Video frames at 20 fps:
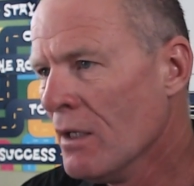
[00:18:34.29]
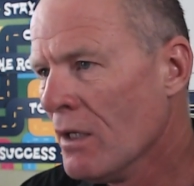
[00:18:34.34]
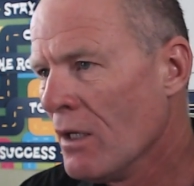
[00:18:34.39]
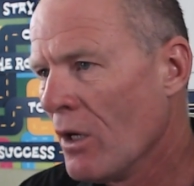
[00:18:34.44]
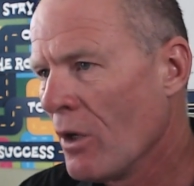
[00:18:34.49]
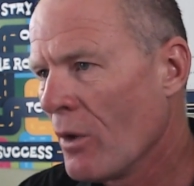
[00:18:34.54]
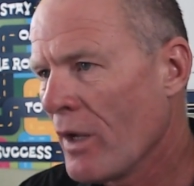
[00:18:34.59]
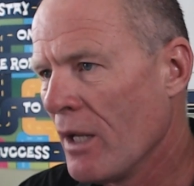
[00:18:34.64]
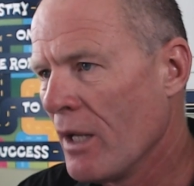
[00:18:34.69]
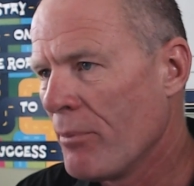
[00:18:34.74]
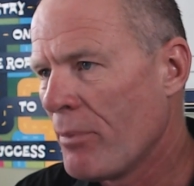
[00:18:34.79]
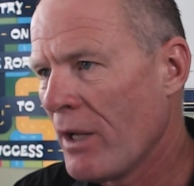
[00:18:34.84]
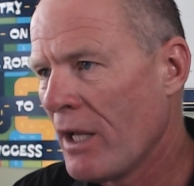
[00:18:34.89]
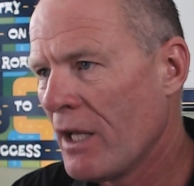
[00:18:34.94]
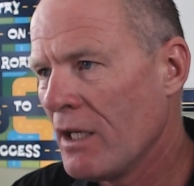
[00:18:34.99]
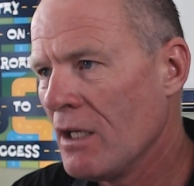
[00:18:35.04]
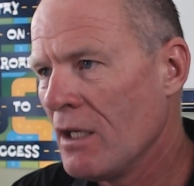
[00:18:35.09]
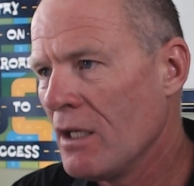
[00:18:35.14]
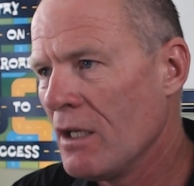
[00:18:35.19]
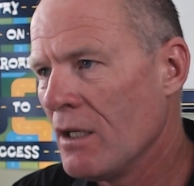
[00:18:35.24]
Okay,
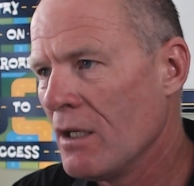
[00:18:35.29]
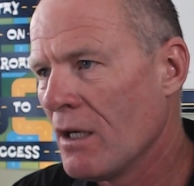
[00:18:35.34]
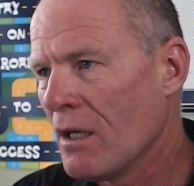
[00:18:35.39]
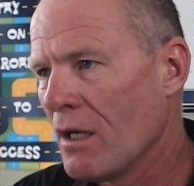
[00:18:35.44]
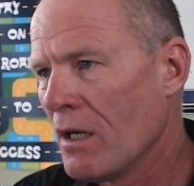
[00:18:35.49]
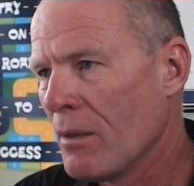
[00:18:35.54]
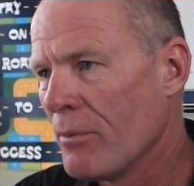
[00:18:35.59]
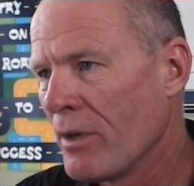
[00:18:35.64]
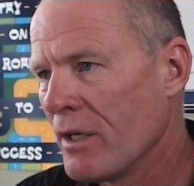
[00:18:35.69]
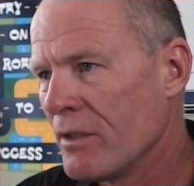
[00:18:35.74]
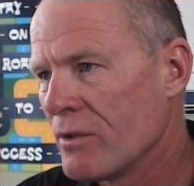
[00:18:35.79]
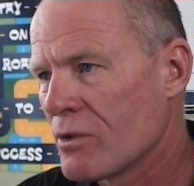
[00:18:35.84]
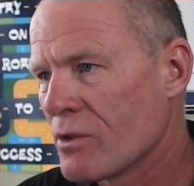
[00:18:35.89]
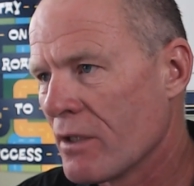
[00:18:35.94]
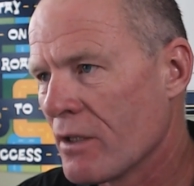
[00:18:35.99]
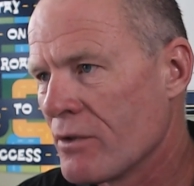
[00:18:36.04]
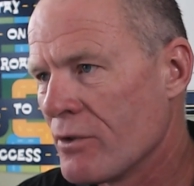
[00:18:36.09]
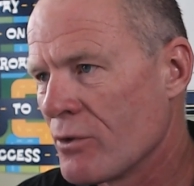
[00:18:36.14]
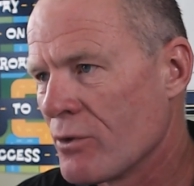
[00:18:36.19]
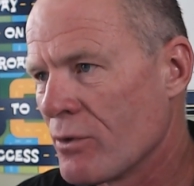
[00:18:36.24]
Penny, my
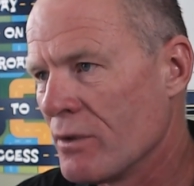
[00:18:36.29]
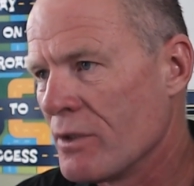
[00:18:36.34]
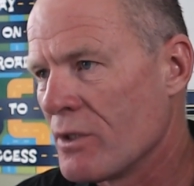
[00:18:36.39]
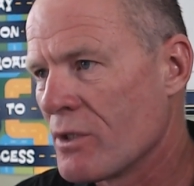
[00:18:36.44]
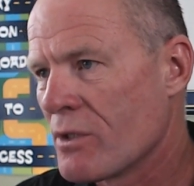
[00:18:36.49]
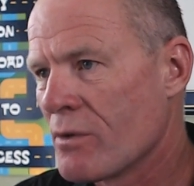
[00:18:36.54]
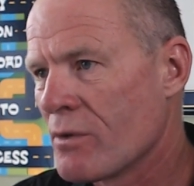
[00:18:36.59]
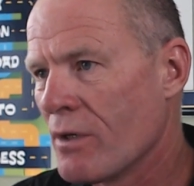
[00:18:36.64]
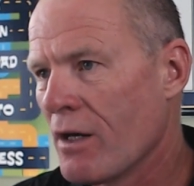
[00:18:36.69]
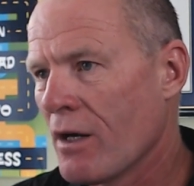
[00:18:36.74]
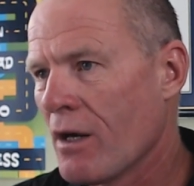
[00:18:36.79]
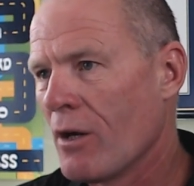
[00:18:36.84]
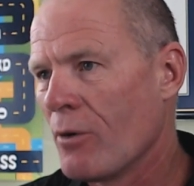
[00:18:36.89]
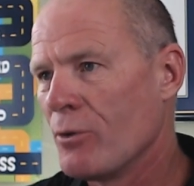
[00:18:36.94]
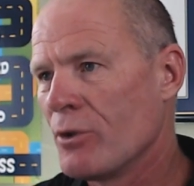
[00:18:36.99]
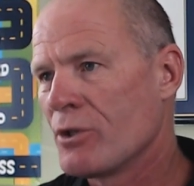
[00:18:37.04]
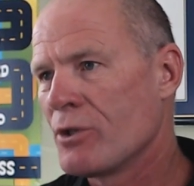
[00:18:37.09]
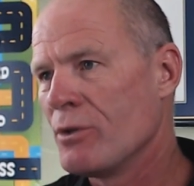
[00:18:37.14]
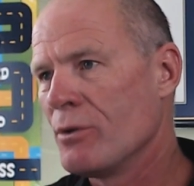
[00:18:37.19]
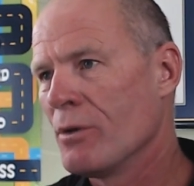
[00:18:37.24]
instructor is really strict. I
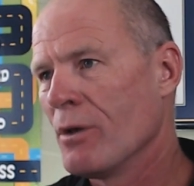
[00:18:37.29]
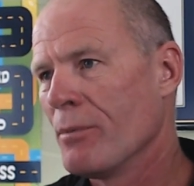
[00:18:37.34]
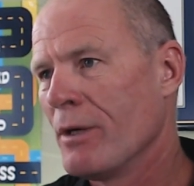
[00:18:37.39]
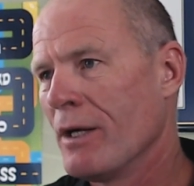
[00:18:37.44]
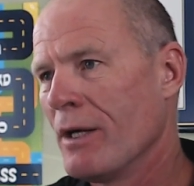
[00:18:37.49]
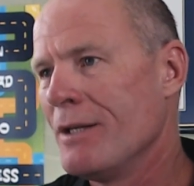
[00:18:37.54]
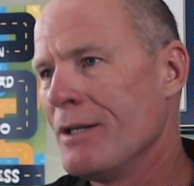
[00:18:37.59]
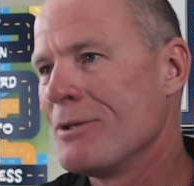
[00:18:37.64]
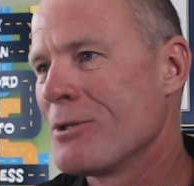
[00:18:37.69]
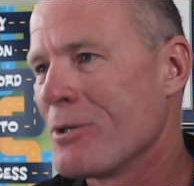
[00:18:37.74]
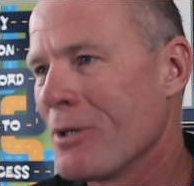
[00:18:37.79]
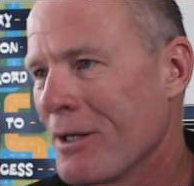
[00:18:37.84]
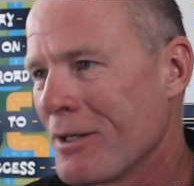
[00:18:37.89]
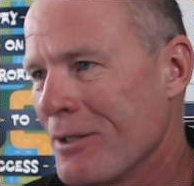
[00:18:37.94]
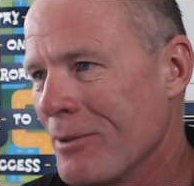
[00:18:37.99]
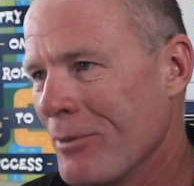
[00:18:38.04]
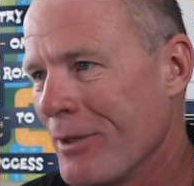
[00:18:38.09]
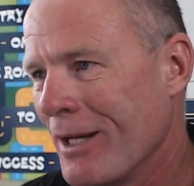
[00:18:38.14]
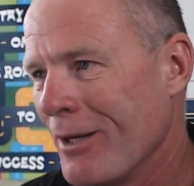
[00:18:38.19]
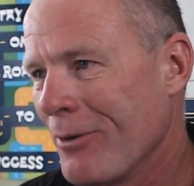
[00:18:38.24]
wish you were my
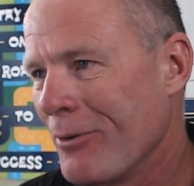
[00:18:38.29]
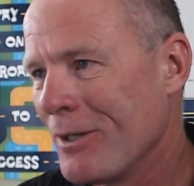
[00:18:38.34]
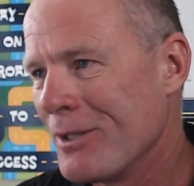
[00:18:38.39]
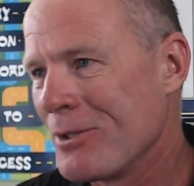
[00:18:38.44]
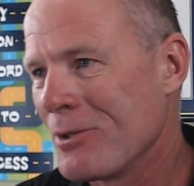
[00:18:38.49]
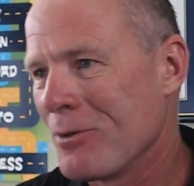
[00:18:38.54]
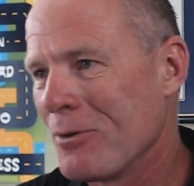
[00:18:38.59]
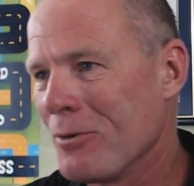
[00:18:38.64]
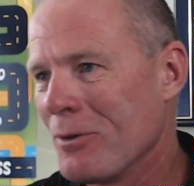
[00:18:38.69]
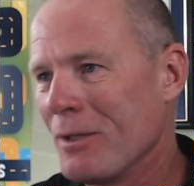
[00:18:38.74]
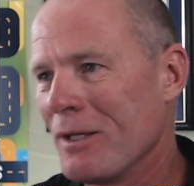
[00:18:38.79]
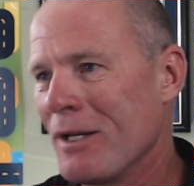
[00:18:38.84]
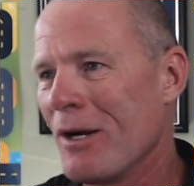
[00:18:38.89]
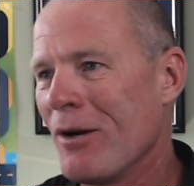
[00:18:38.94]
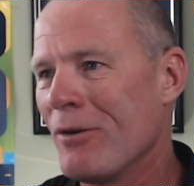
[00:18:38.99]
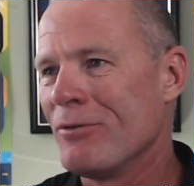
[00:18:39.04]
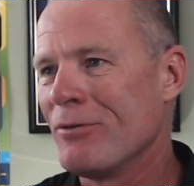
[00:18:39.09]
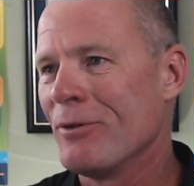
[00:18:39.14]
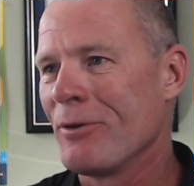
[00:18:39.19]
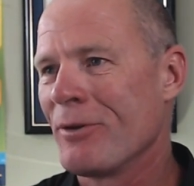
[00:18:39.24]
instructor, but anyways, you were really
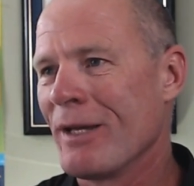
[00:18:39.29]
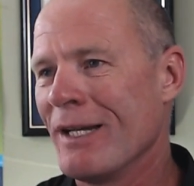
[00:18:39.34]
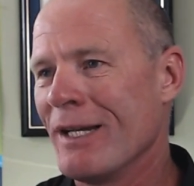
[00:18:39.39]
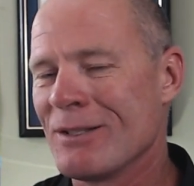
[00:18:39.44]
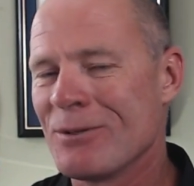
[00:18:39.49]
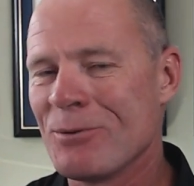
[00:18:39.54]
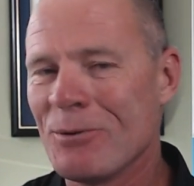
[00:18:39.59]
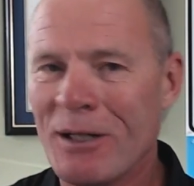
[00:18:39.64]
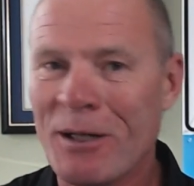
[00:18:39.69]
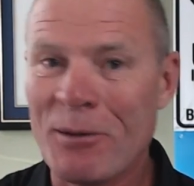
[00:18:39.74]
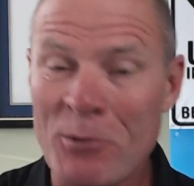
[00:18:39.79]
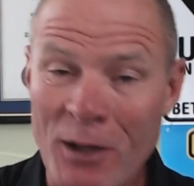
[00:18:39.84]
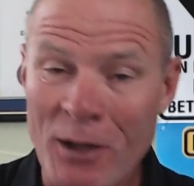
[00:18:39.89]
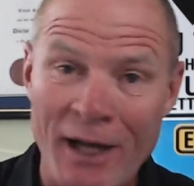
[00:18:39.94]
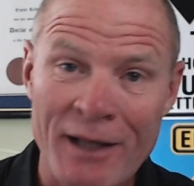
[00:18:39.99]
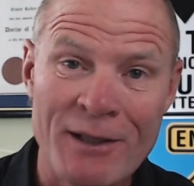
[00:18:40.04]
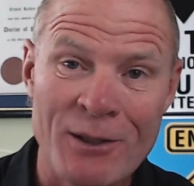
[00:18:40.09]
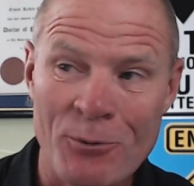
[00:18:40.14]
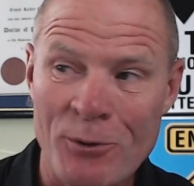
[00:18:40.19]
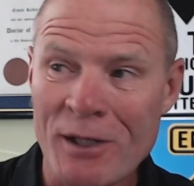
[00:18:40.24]
helpful. Thanks. Well, I'm
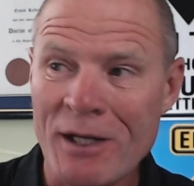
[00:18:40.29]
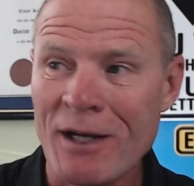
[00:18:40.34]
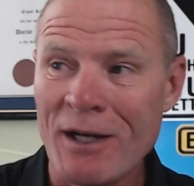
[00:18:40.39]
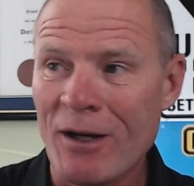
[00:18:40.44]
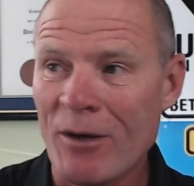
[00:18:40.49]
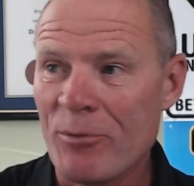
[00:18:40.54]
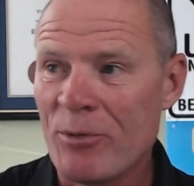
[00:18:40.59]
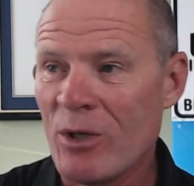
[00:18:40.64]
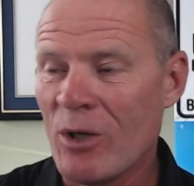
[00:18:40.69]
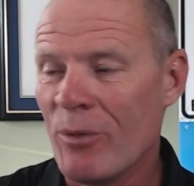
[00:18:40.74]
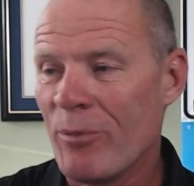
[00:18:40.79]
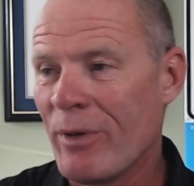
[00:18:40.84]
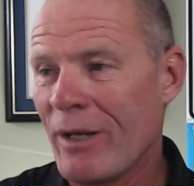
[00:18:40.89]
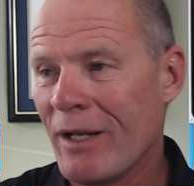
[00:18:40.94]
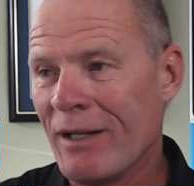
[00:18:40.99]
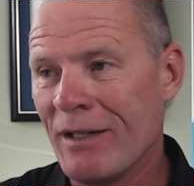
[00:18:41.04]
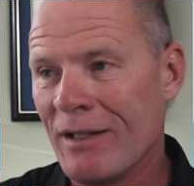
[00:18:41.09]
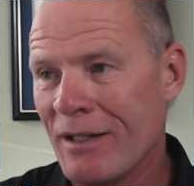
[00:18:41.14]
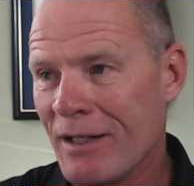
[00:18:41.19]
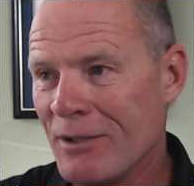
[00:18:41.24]
glad that we can help you out,
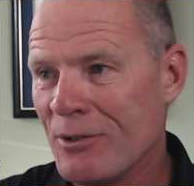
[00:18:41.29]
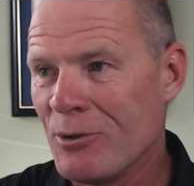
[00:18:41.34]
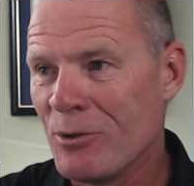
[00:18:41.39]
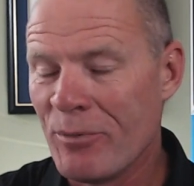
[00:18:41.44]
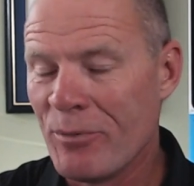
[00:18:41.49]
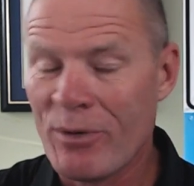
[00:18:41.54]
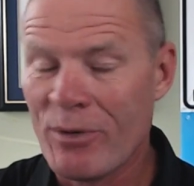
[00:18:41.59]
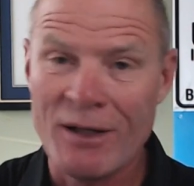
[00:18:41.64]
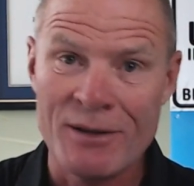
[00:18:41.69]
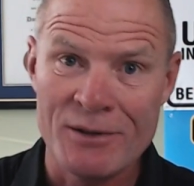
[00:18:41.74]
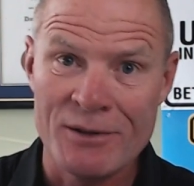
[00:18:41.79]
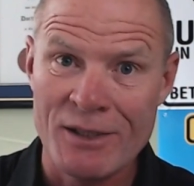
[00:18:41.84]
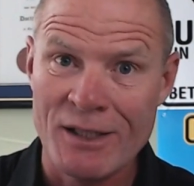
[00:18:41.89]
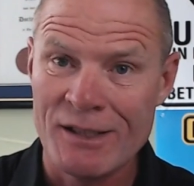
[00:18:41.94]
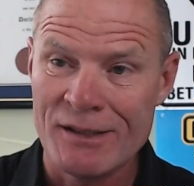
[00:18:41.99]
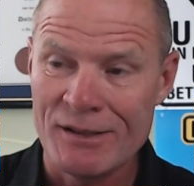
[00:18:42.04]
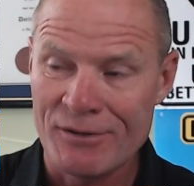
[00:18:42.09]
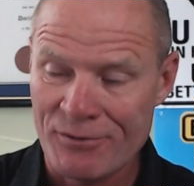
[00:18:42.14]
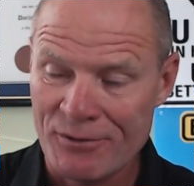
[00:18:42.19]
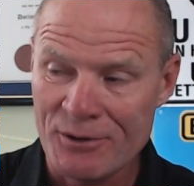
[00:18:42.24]
Penny, and I do
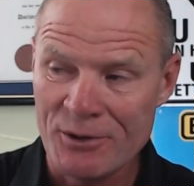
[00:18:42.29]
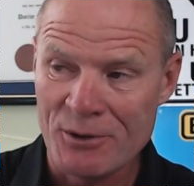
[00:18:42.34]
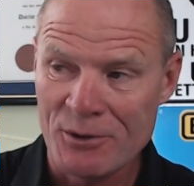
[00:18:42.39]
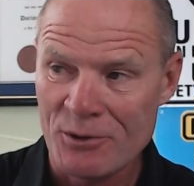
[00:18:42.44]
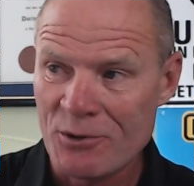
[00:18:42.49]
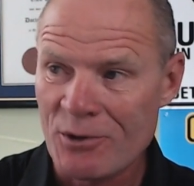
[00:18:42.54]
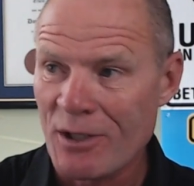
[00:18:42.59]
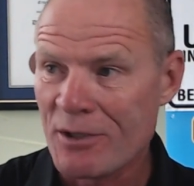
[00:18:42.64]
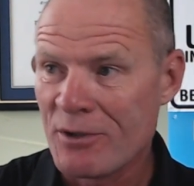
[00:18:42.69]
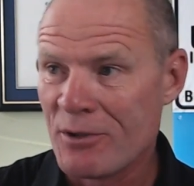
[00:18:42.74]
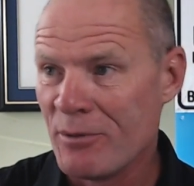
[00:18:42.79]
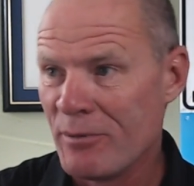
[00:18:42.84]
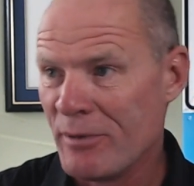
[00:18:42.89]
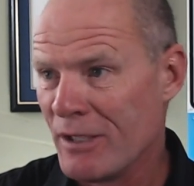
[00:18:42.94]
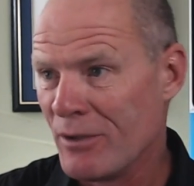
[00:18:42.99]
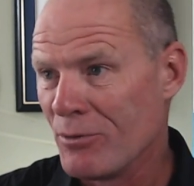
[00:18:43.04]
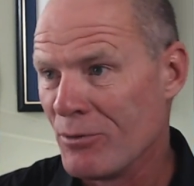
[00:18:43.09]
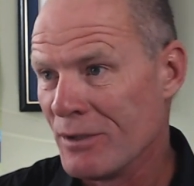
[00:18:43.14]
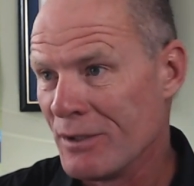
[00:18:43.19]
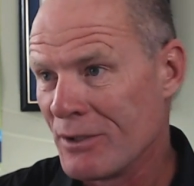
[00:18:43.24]
apologize for your instructor
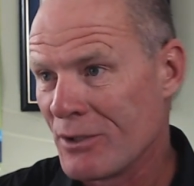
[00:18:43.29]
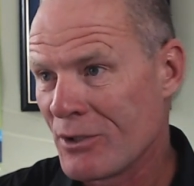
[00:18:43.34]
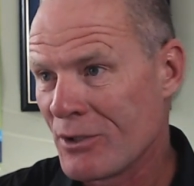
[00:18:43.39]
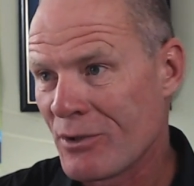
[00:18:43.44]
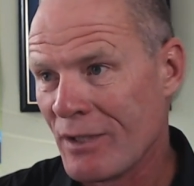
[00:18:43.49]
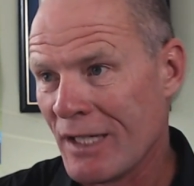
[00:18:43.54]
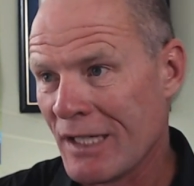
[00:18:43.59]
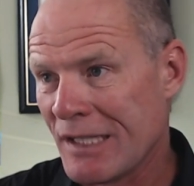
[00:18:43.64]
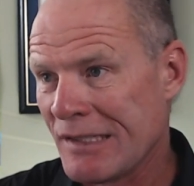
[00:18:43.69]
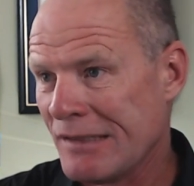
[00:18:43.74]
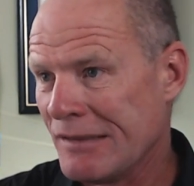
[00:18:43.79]
being really strict.